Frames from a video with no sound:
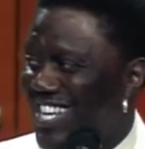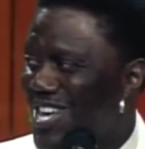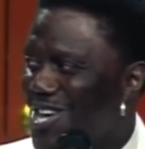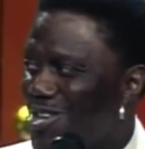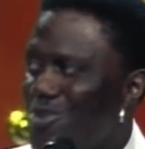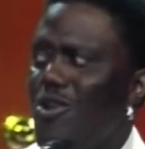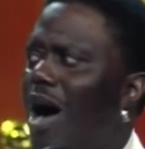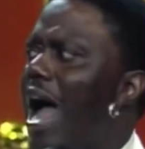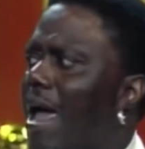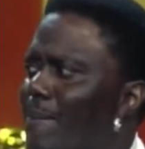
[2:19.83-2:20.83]
You know
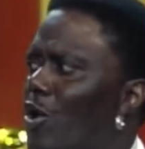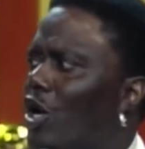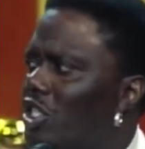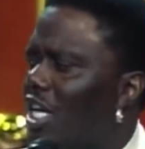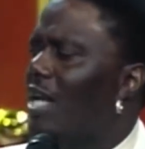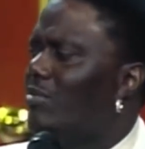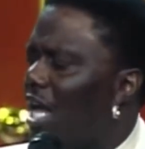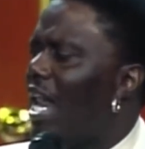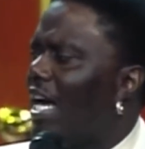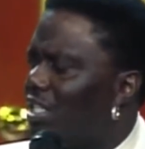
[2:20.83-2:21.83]
I ain't bullshit, I'm
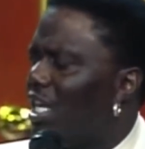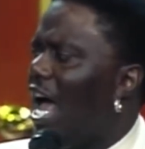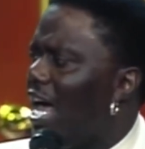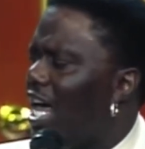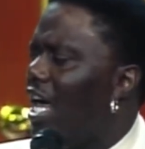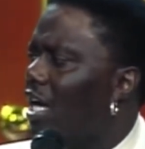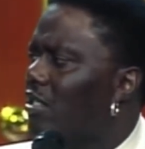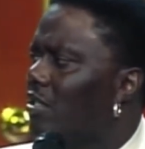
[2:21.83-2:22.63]
telling you like a TIE.